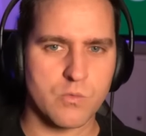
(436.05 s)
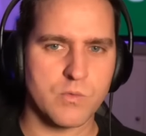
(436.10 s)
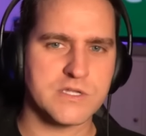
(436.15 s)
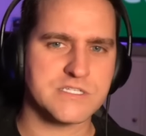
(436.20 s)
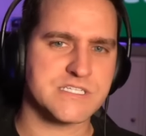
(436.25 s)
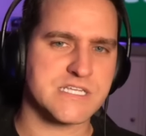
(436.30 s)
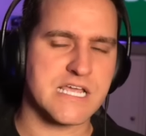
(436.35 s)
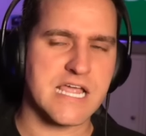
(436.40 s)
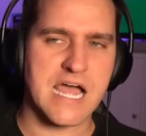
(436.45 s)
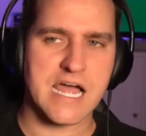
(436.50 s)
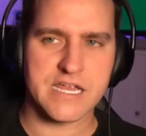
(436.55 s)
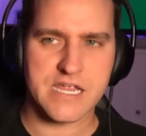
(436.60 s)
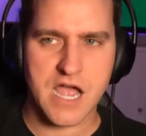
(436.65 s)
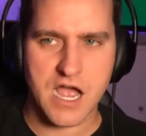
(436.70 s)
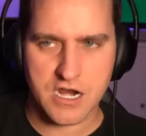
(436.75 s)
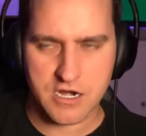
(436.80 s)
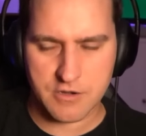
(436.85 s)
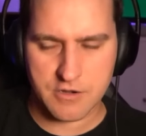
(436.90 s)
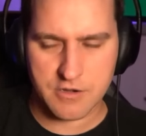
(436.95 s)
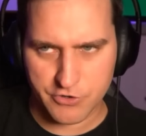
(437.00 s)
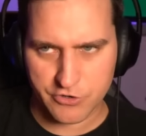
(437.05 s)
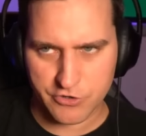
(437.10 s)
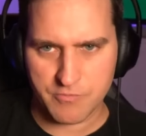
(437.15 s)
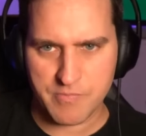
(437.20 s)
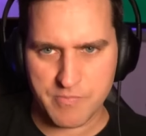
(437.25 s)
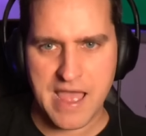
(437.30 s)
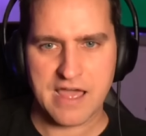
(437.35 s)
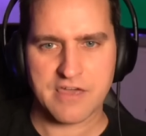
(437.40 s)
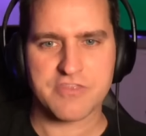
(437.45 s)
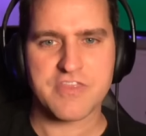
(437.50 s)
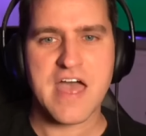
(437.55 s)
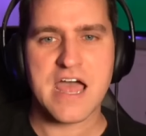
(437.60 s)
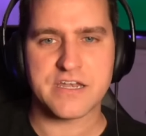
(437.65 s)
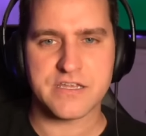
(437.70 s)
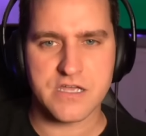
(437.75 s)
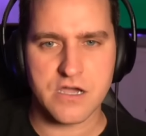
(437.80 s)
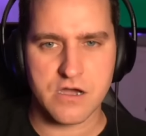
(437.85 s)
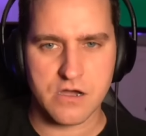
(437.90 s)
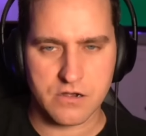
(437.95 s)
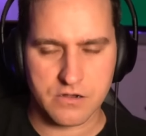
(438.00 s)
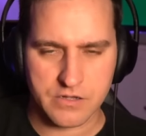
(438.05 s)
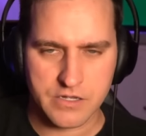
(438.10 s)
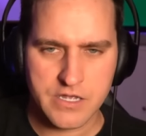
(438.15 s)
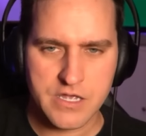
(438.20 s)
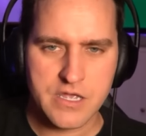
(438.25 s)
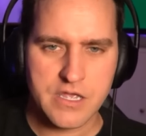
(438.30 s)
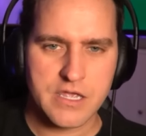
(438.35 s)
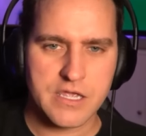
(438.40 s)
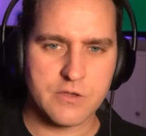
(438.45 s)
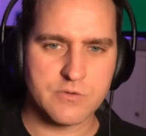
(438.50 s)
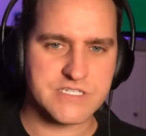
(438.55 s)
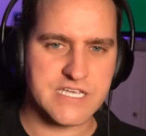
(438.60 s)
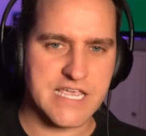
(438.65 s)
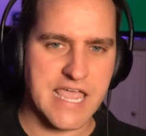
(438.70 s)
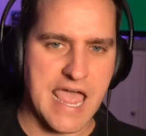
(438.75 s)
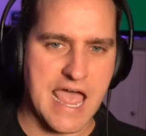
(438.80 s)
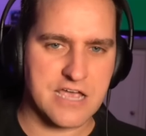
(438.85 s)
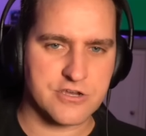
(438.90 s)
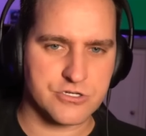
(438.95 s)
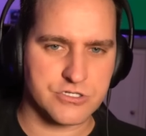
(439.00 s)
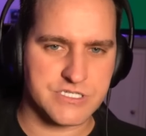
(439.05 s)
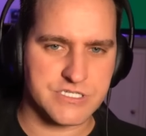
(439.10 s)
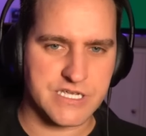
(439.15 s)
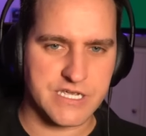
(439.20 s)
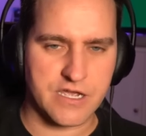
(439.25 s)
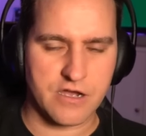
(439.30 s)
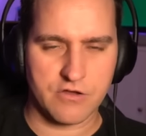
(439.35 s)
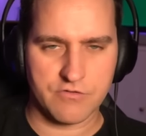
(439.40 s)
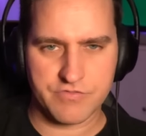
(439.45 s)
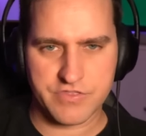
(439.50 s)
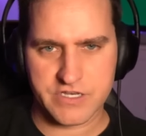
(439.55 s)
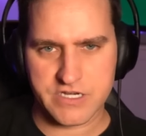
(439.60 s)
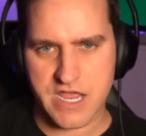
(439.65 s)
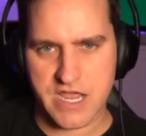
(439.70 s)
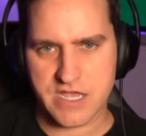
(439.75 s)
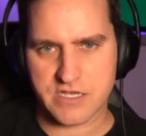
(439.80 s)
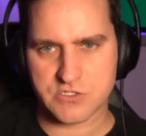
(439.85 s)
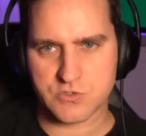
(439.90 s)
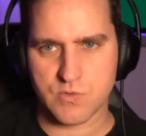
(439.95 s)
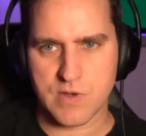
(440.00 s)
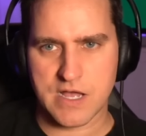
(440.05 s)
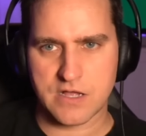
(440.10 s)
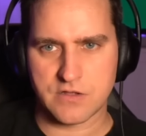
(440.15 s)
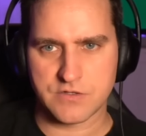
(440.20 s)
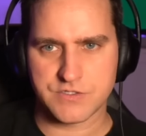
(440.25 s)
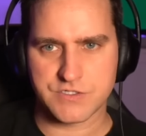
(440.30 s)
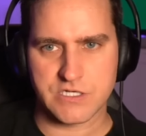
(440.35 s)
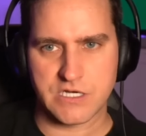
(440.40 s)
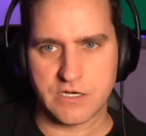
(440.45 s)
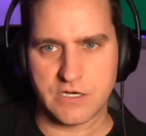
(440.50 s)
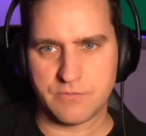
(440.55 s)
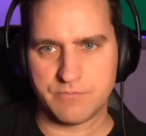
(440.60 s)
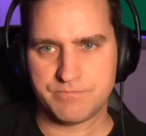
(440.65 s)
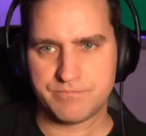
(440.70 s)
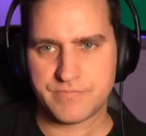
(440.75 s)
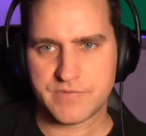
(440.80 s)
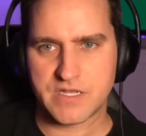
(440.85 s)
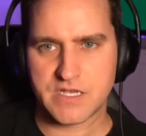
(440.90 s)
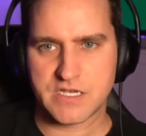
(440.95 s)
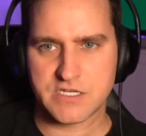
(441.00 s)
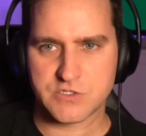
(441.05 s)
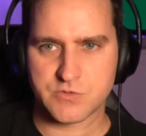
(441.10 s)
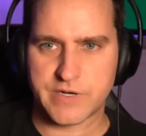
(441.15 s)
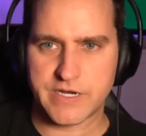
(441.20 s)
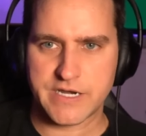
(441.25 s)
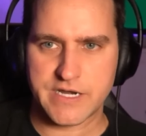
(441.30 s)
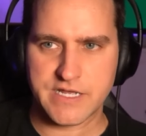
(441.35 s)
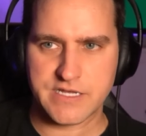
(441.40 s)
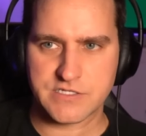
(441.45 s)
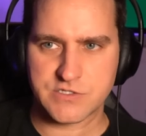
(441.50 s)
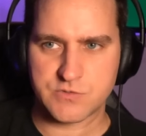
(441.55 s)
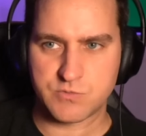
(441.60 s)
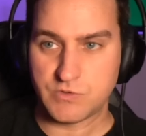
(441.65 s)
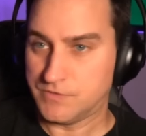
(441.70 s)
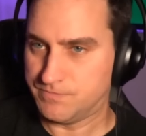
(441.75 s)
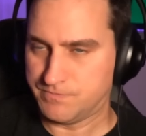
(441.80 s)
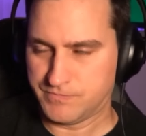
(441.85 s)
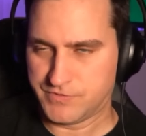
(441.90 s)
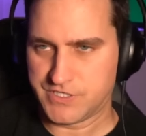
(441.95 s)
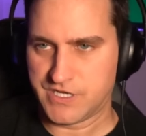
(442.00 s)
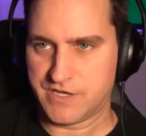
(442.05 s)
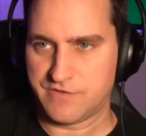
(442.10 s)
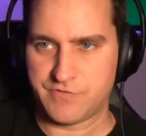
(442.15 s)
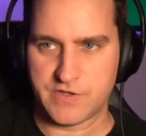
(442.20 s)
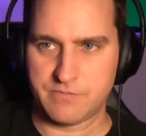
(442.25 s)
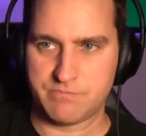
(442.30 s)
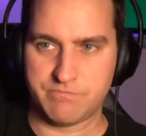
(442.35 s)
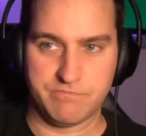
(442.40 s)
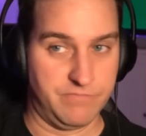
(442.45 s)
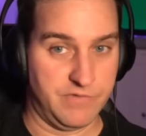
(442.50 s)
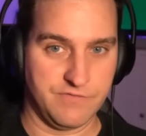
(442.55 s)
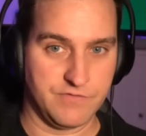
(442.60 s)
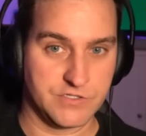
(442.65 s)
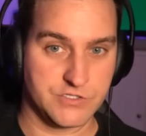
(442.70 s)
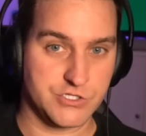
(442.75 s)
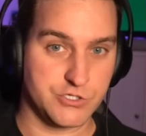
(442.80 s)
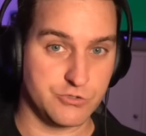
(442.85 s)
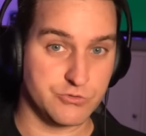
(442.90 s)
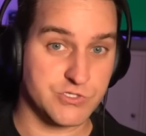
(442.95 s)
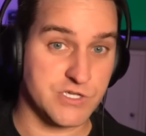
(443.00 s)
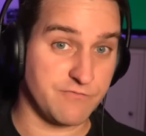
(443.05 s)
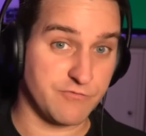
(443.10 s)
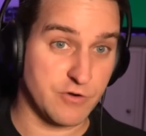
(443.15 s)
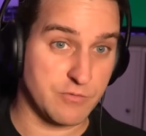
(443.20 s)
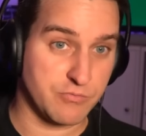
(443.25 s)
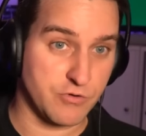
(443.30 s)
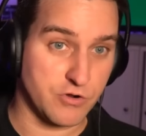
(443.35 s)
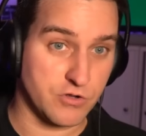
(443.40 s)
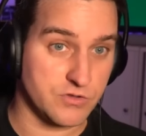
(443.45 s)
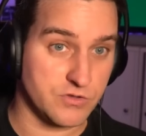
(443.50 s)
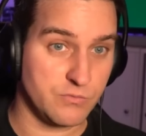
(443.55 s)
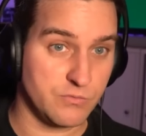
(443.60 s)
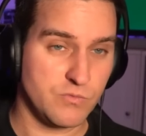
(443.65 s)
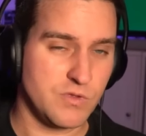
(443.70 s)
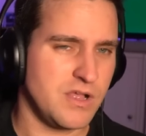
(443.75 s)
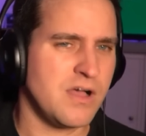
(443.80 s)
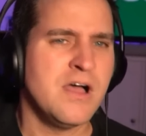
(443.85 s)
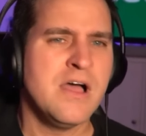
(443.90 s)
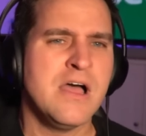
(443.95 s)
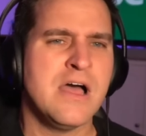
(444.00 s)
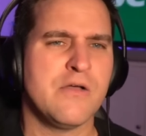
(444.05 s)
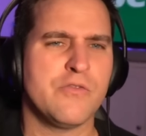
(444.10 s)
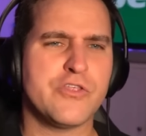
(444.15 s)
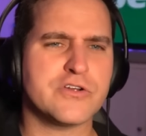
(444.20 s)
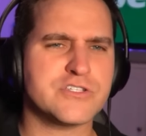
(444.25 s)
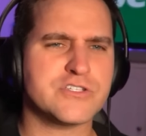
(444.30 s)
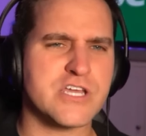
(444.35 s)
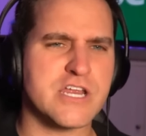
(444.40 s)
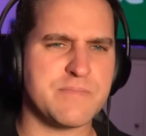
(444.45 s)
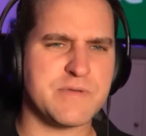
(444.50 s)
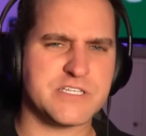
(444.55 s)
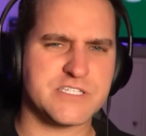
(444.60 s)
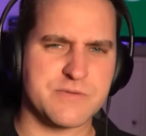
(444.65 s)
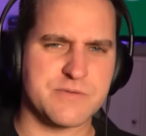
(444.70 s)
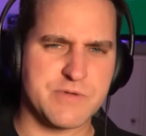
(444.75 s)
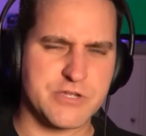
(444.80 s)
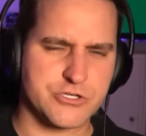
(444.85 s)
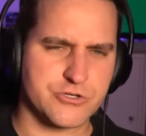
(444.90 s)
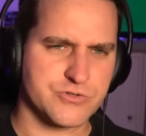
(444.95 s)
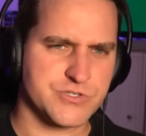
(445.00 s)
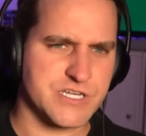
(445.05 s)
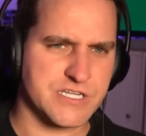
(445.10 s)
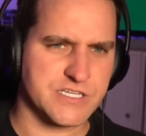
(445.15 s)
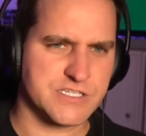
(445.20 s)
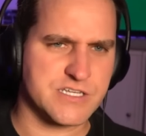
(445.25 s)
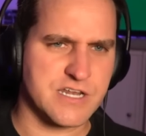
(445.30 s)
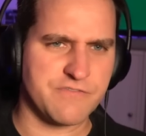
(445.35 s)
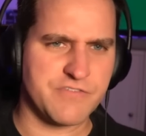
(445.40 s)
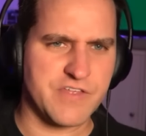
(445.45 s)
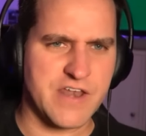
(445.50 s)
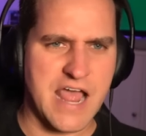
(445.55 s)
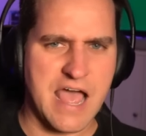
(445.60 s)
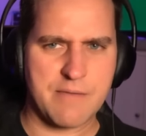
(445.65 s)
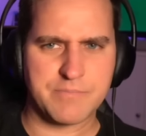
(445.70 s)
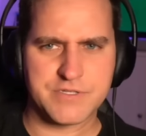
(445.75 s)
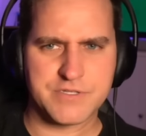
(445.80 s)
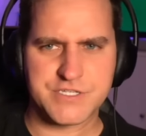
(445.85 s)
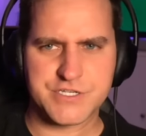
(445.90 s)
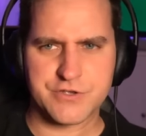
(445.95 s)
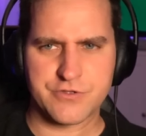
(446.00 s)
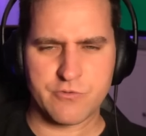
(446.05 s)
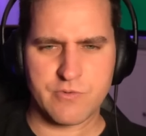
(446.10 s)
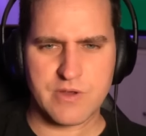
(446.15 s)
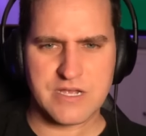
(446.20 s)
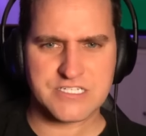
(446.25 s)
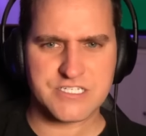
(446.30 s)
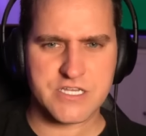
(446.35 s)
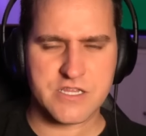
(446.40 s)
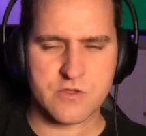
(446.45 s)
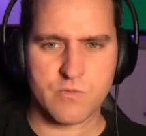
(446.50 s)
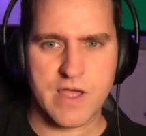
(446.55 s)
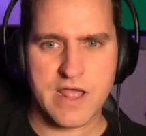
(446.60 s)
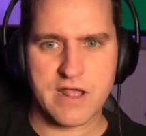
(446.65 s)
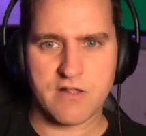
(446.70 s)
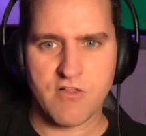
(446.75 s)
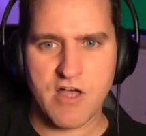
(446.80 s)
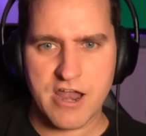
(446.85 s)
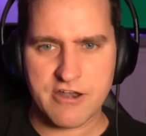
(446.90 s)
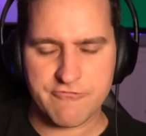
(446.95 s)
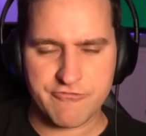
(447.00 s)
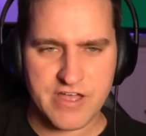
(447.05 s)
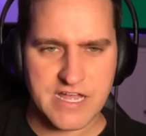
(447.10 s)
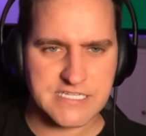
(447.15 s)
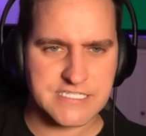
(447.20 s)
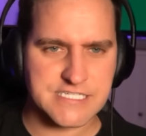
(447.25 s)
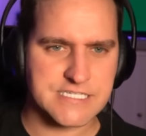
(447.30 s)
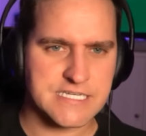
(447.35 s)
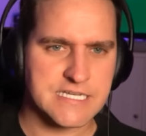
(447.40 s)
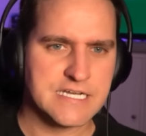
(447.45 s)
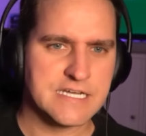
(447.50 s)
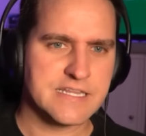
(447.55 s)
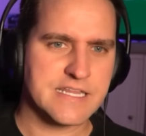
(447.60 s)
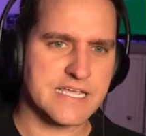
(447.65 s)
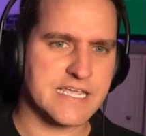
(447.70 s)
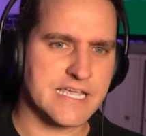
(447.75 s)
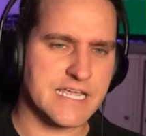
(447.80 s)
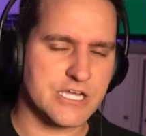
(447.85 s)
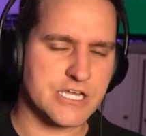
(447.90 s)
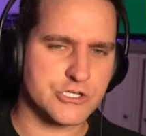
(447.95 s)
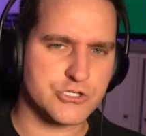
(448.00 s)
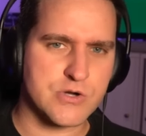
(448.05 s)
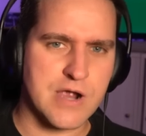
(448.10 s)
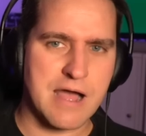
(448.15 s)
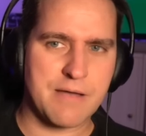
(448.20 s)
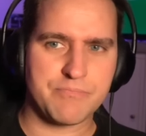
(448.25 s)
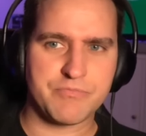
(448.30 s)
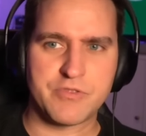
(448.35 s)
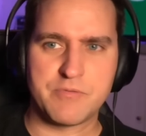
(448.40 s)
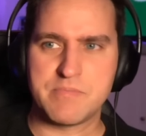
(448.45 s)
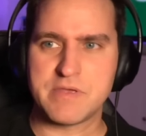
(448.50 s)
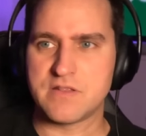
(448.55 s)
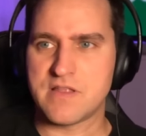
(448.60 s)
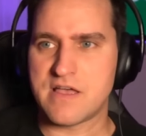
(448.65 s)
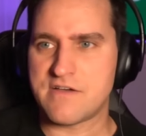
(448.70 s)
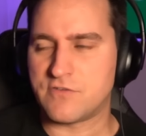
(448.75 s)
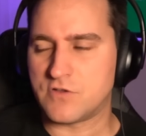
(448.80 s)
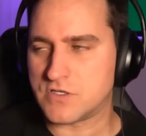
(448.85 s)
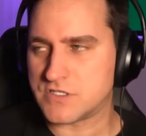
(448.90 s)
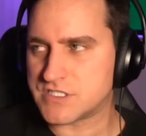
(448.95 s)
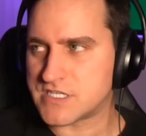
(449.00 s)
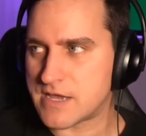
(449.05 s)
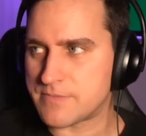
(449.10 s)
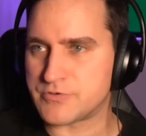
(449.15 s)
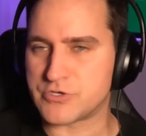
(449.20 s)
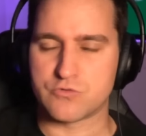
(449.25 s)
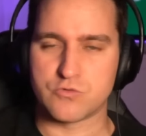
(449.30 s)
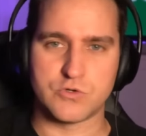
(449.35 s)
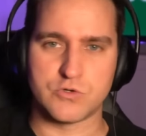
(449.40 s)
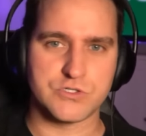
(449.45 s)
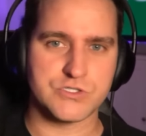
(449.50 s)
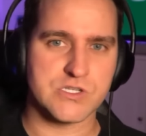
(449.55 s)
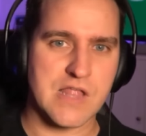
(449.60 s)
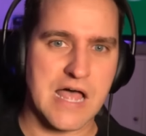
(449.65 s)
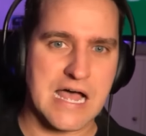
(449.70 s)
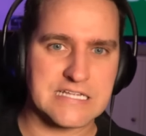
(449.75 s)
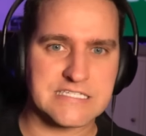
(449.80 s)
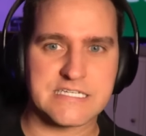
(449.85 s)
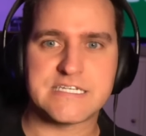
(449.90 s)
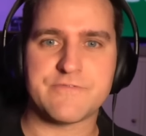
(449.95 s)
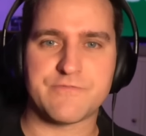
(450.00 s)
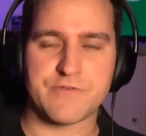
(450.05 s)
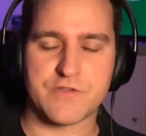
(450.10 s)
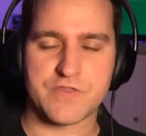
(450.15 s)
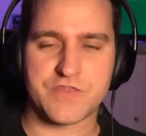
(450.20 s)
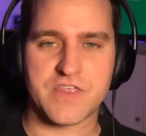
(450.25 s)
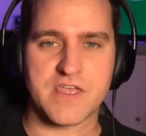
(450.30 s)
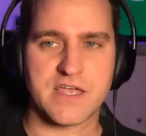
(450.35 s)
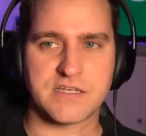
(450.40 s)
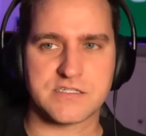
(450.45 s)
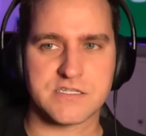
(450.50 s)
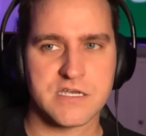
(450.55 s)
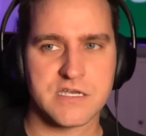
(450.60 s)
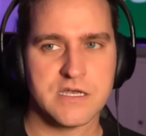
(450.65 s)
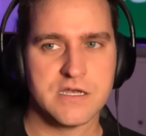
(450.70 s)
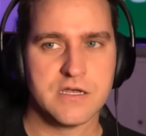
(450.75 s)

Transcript: Once they got Jakob Poeltl back, Thad Young, he was a casualty of the day as well, so is what it is. We'll see if he even suits up for Brooklyn. Well, there's going to be some interesting stuff that happens here the rest of the way. A lot of vets that can get dropped, the mid level exception rules, lots of different things.